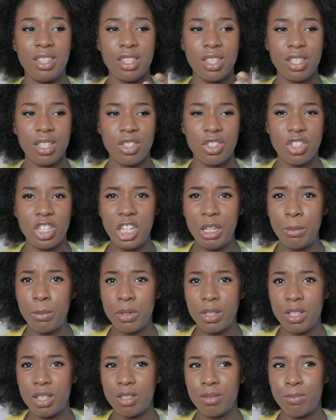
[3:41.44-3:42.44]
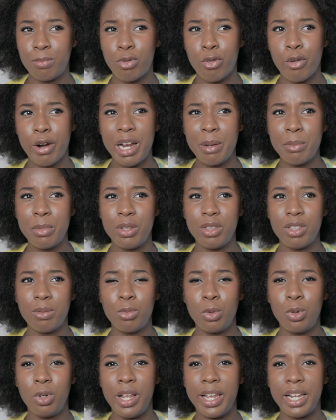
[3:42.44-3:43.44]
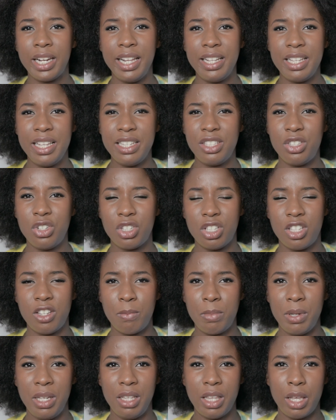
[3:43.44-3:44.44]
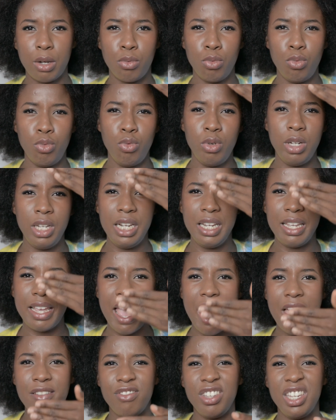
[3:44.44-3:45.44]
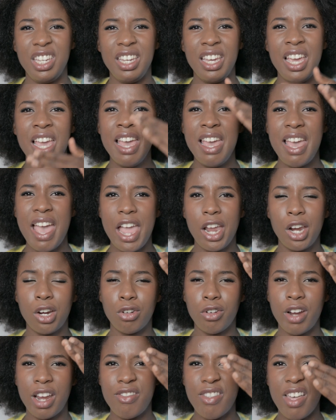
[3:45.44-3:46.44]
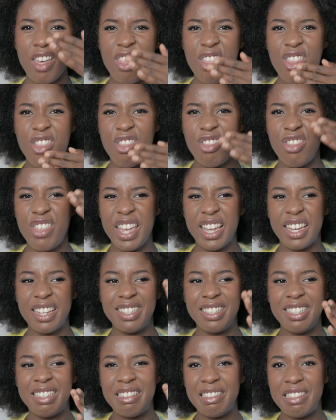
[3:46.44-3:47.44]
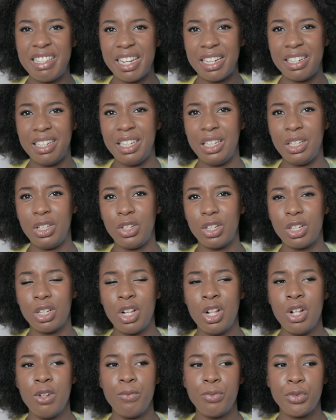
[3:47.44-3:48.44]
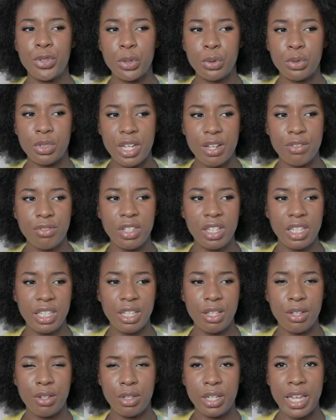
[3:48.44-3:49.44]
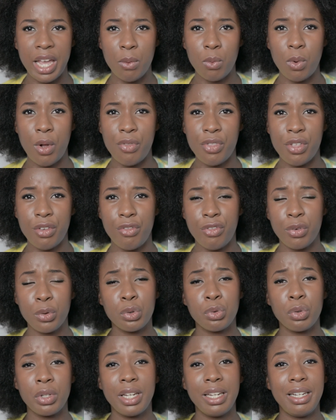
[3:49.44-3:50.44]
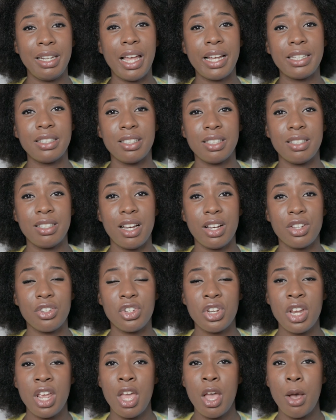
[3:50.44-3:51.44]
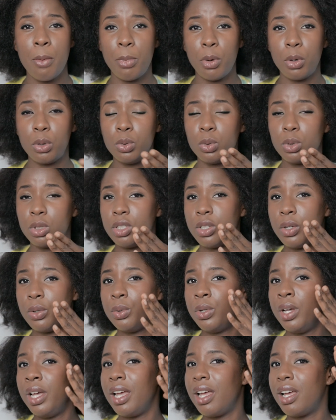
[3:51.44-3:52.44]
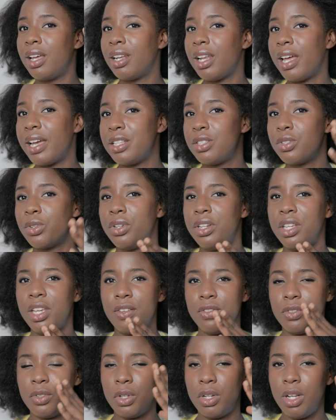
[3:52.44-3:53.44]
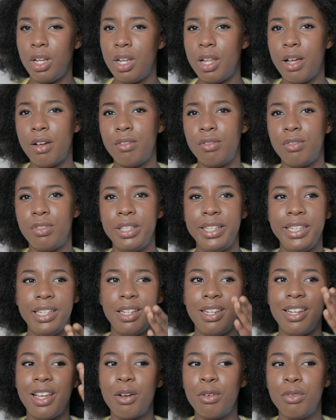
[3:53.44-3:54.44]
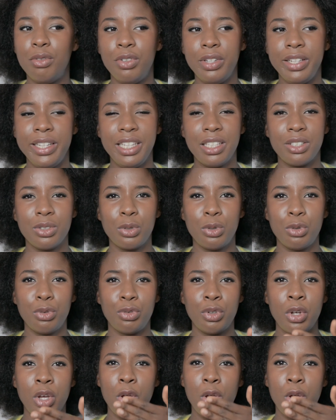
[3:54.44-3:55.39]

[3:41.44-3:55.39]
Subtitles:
The cheaper the primer, the more likely it is just to be like really heavy and create that thick, sickly look. So definitely get one that feels really light to the touch, but also glides on and gives you a lovely, lovely sort of